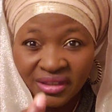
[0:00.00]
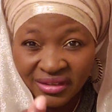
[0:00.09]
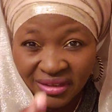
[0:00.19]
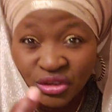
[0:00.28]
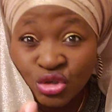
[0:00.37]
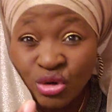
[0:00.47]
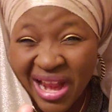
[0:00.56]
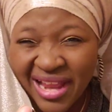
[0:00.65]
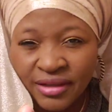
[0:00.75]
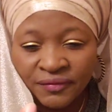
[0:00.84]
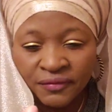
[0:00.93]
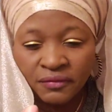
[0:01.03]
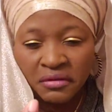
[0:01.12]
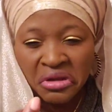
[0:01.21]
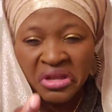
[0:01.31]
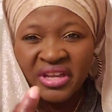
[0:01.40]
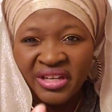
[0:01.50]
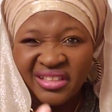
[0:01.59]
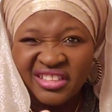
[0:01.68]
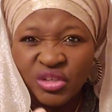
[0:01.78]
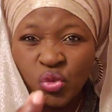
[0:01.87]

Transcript: the drive, the